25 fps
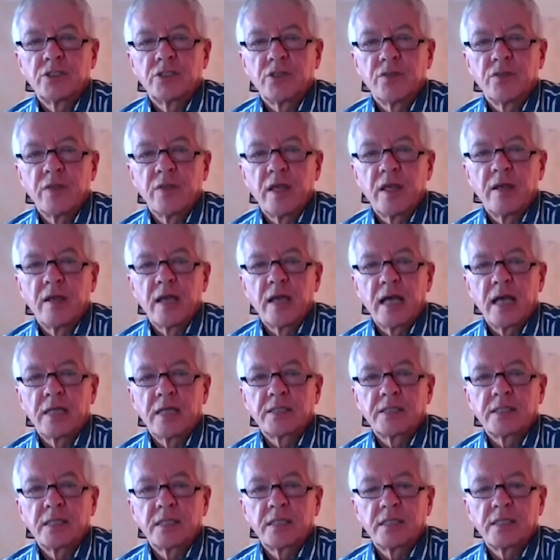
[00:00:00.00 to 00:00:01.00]
on their
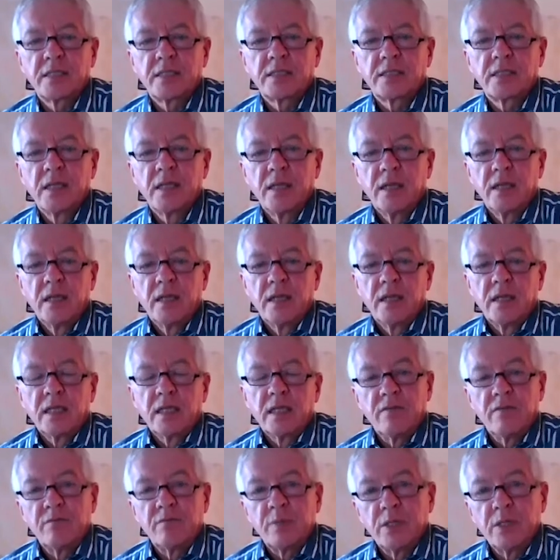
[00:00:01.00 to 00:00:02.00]
assets,
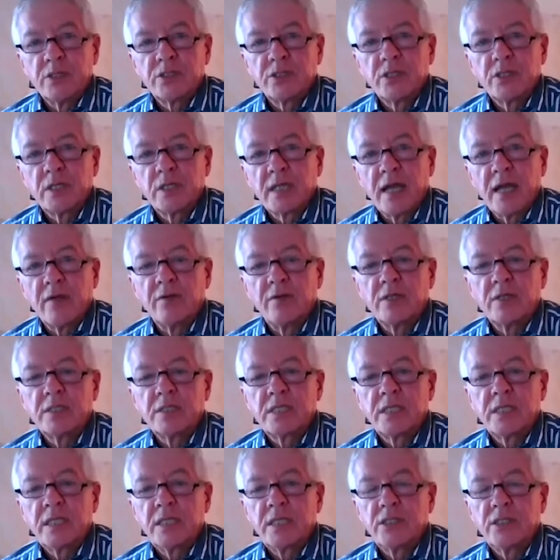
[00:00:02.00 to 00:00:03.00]
give personal
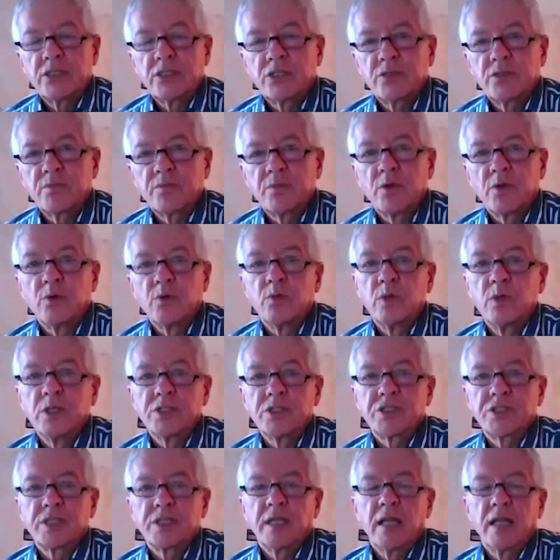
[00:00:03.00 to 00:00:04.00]
guarantees, or worse
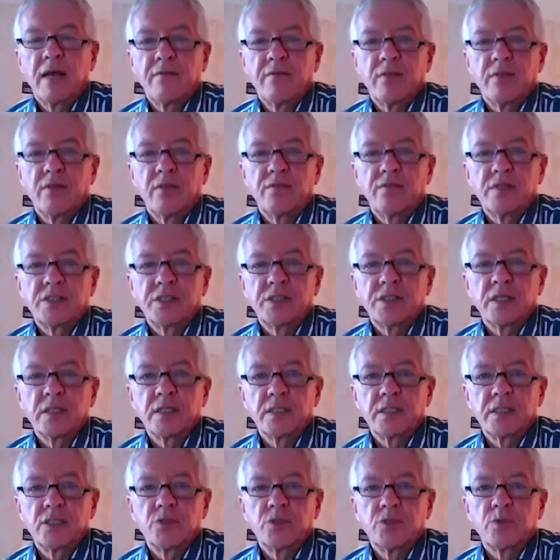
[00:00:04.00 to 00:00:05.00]
still, have their
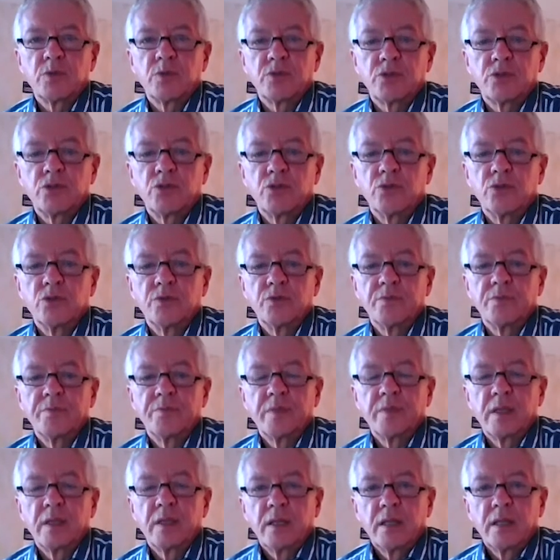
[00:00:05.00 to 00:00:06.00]
facilities withdrawn.
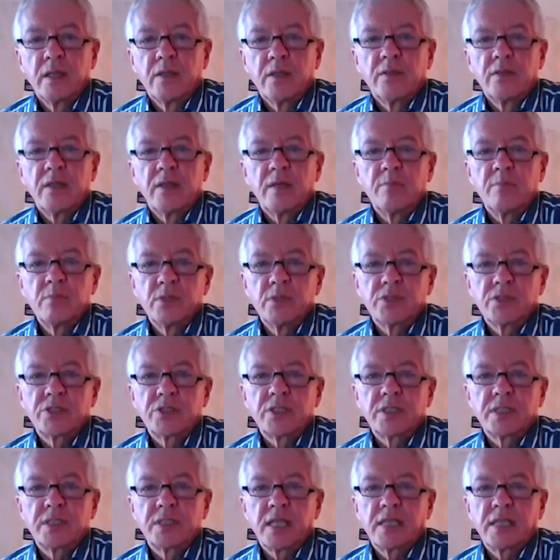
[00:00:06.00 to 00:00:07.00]
They must
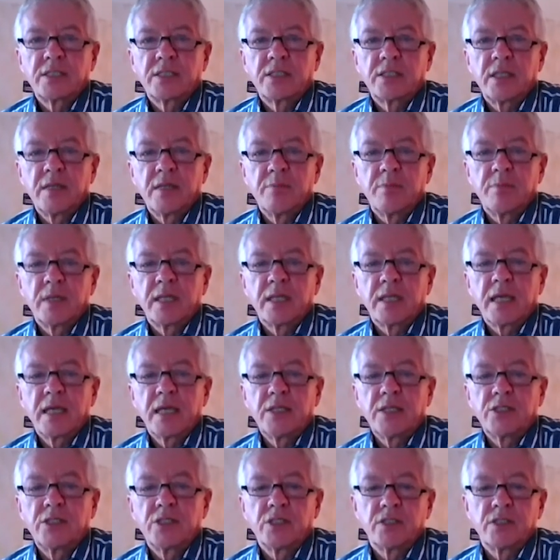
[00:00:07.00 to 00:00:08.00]
assess the
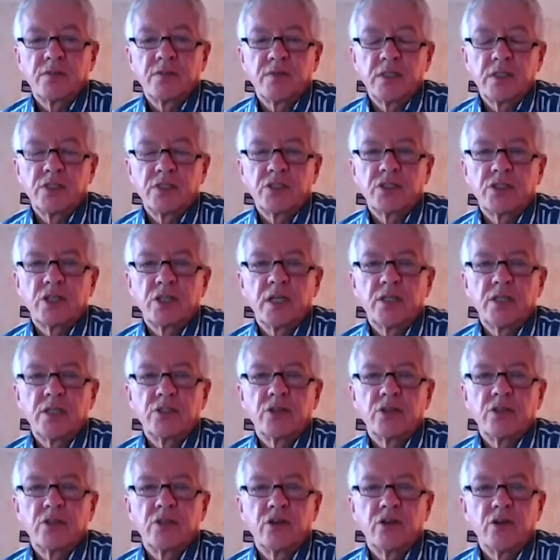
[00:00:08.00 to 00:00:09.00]
implications of this change
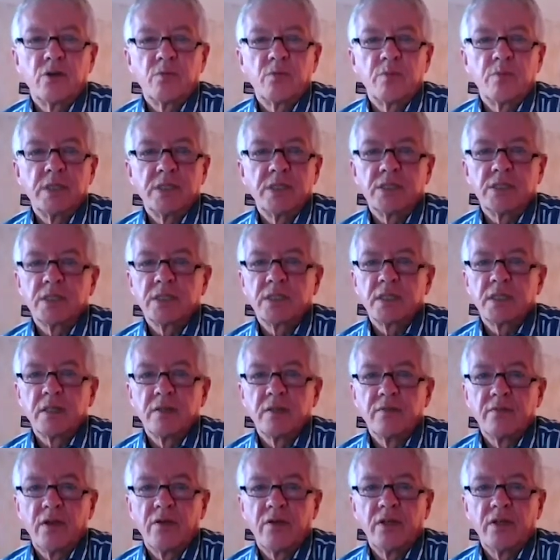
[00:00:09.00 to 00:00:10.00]
on their own business in
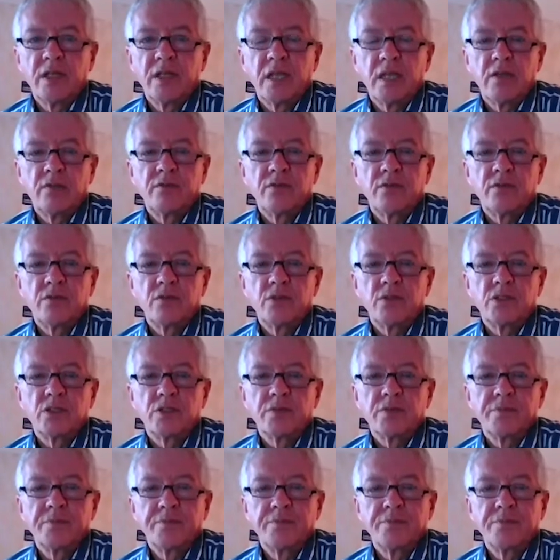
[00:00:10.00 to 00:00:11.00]
the very near future.